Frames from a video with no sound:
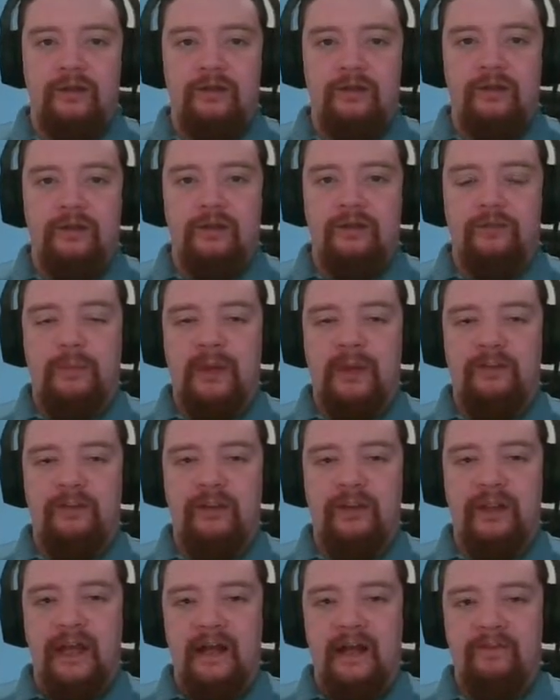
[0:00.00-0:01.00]

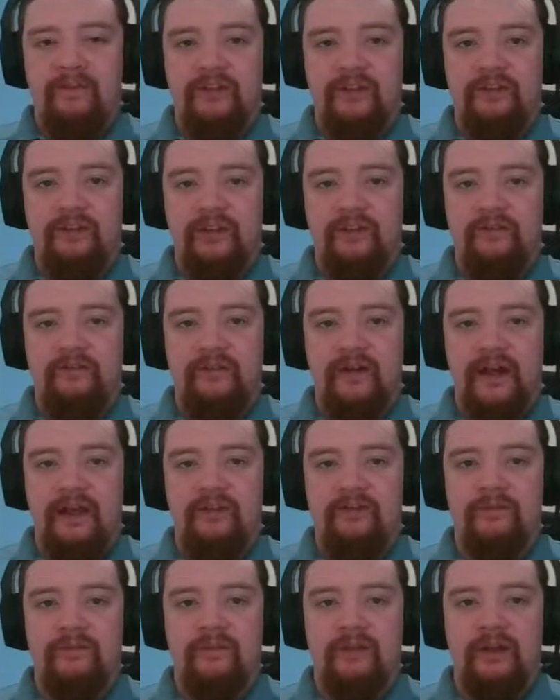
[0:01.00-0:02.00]
especially after
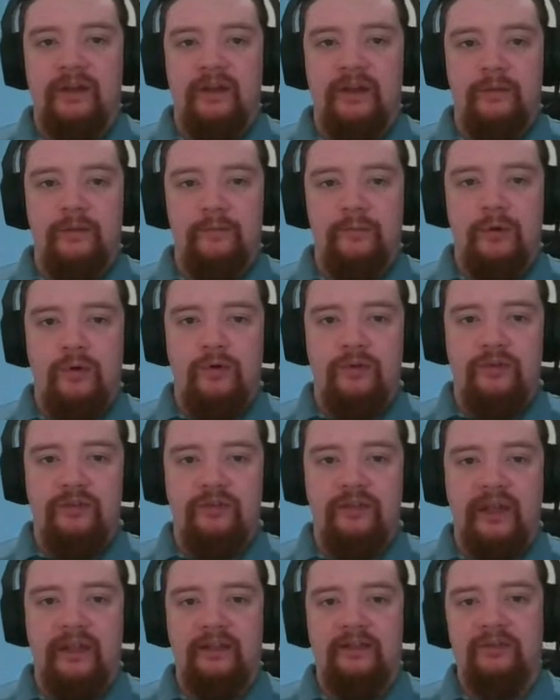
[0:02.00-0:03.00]
d5 and pawn
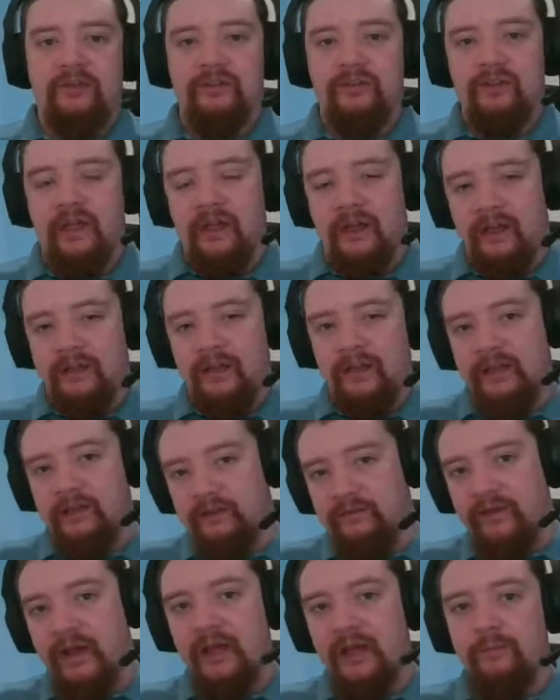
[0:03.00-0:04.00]
takes at
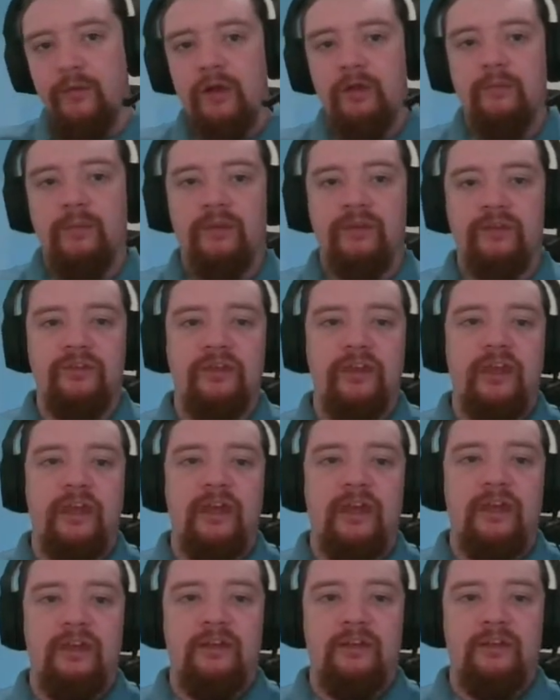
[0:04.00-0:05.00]
the right moment.
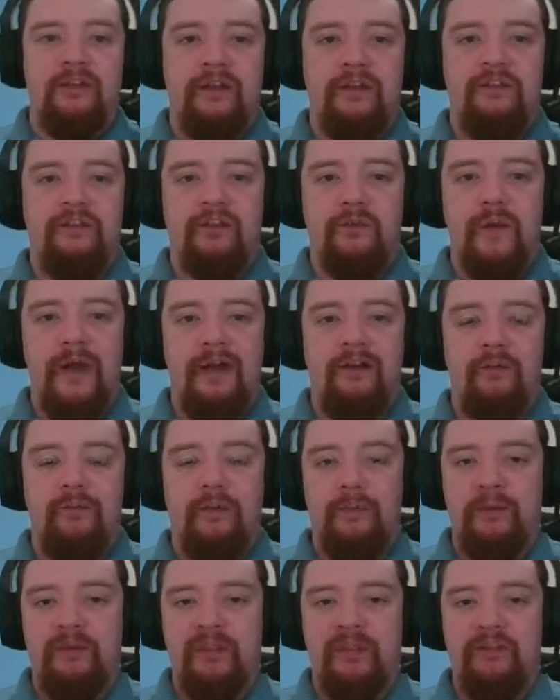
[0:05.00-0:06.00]
This square will
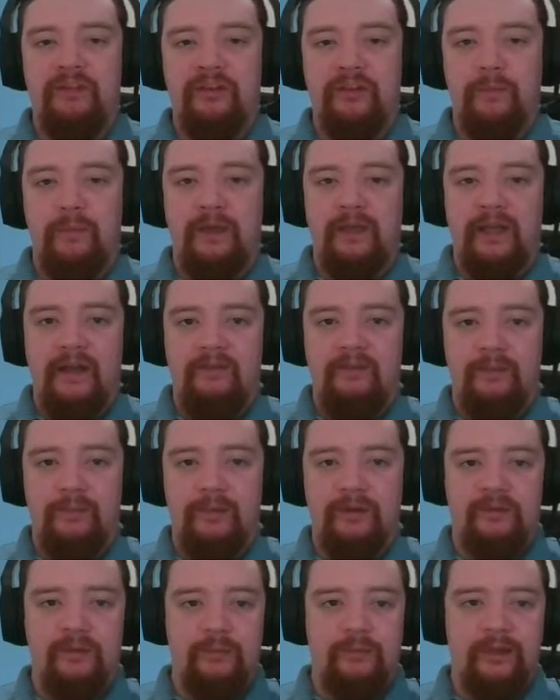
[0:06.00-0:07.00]
be potentially weak. After
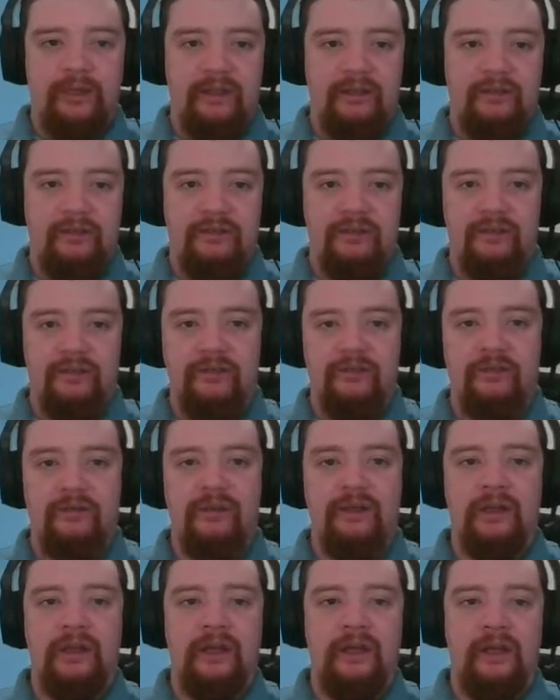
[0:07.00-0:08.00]
bishop takes
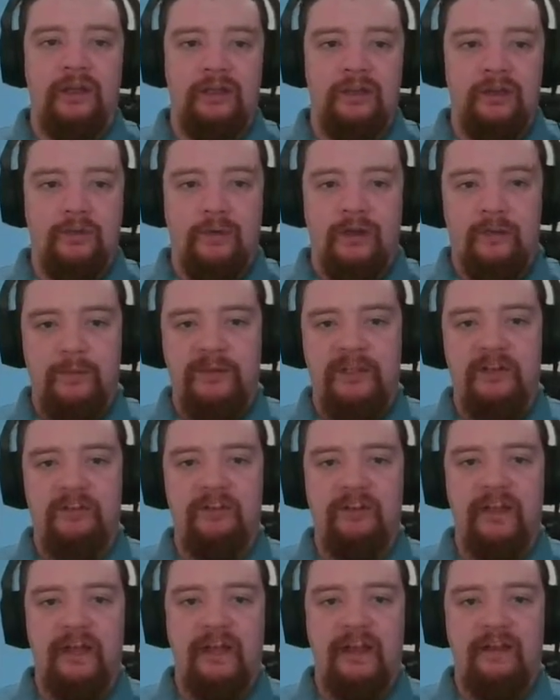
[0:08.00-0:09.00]
we could
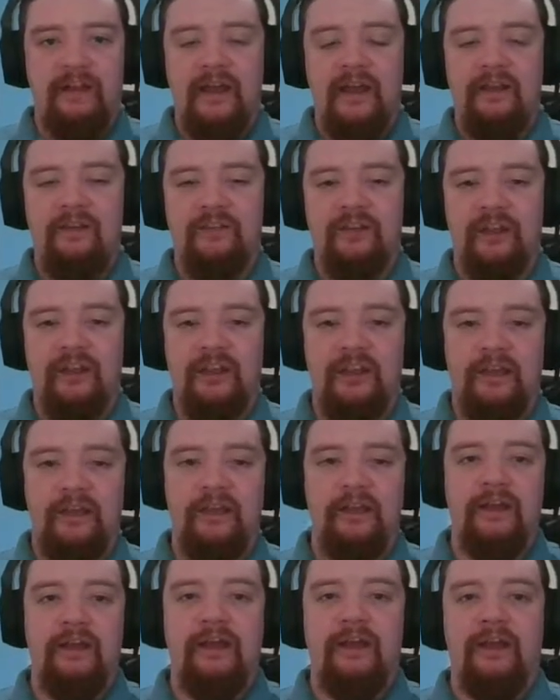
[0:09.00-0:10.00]
potentially get a knight to here.
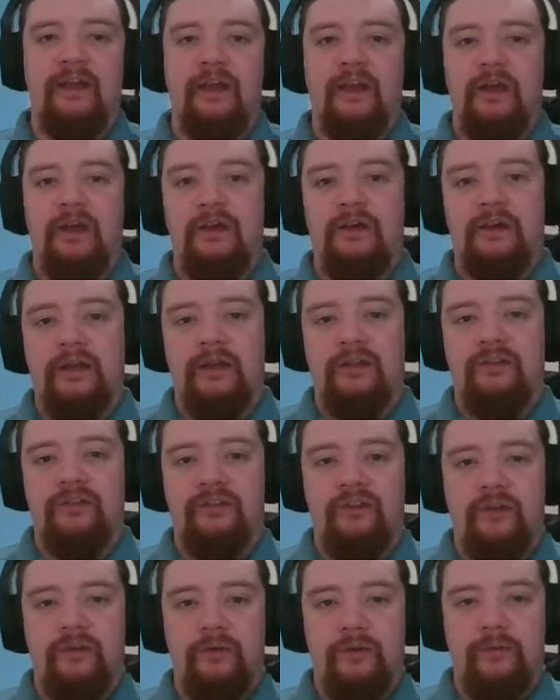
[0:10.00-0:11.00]
And
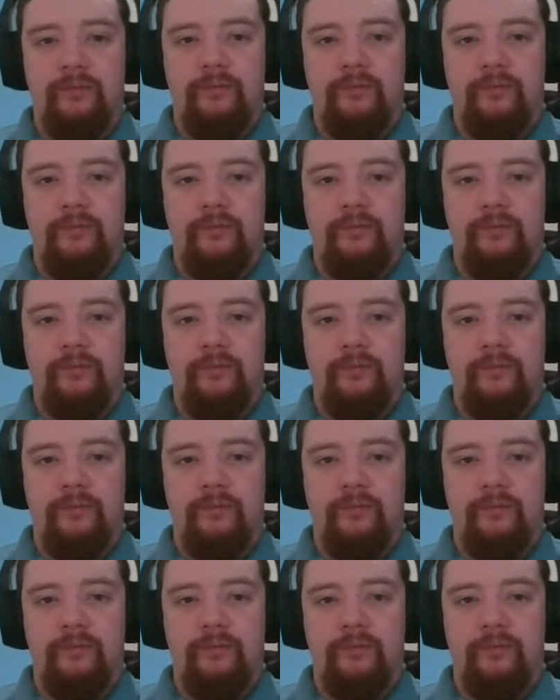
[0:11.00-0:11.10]
so